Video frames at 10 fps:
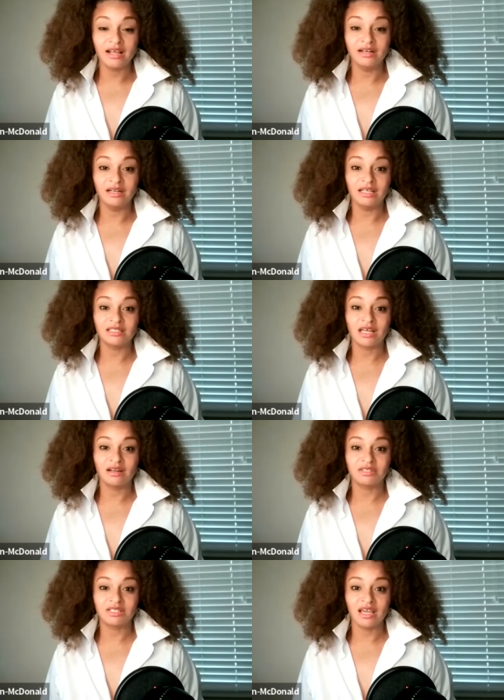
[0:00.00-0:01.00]
And instead
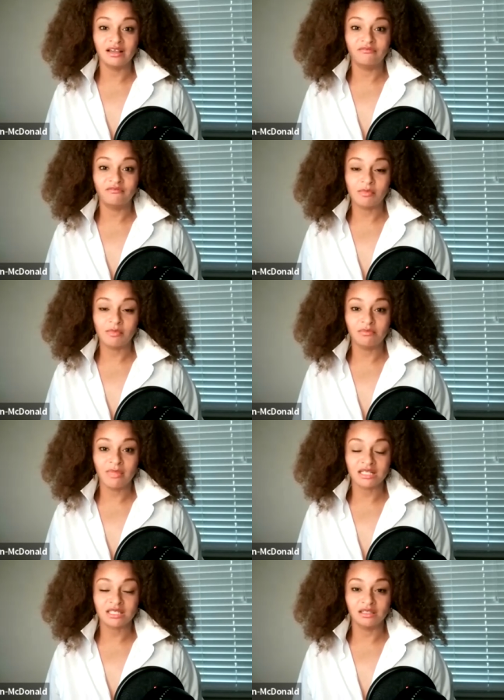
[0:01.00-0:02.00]
of saying feminine,
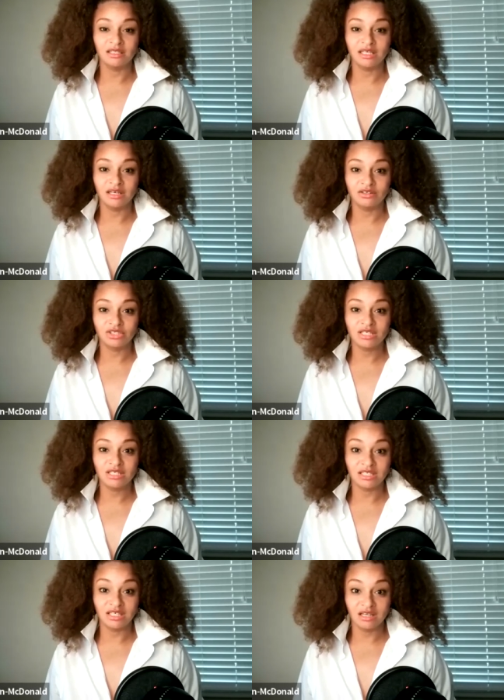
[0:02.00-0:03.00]
masculine
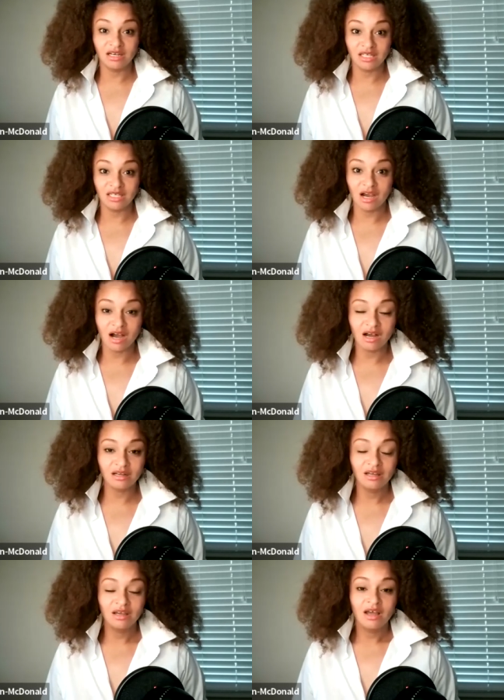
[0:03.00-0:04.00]
energies, yin and
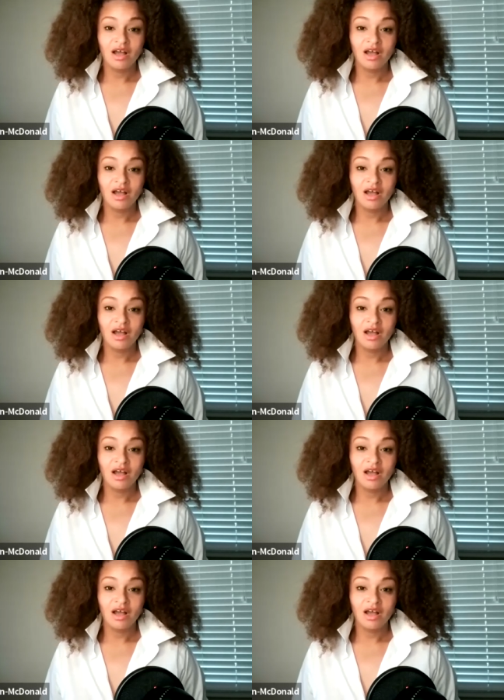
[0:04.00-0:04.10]
yang,